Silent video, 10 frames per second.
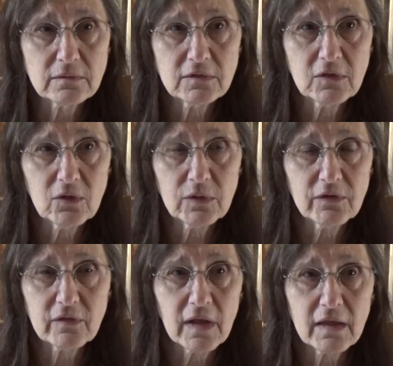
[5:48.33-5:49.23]
You know,
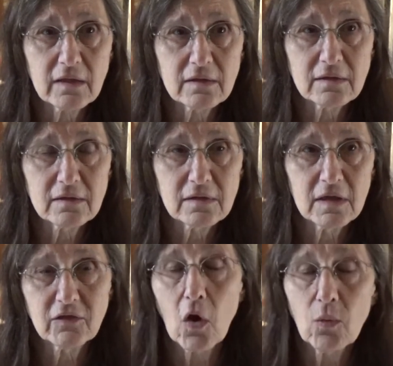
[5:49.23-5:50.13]
it's like,
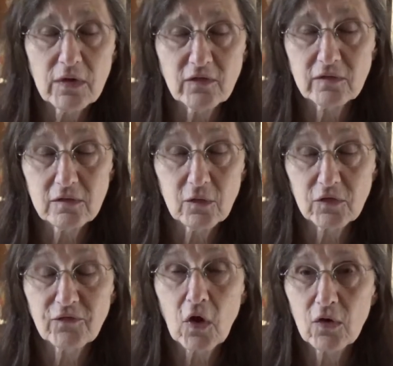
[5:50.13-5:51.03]
it's always, you know, as
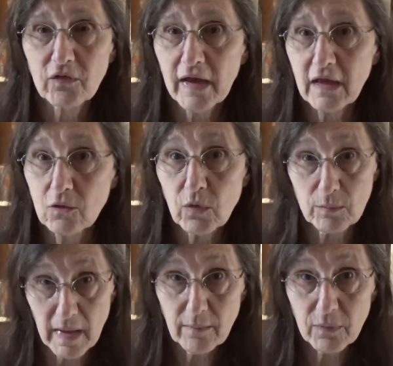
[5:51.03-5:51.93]
far as I can
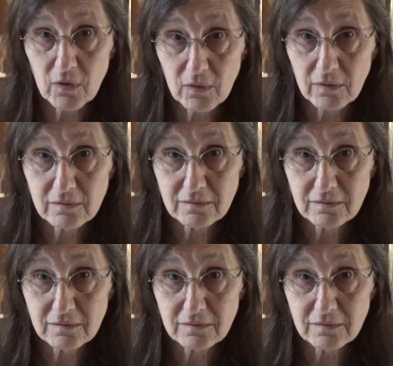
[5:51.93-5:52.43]
remember,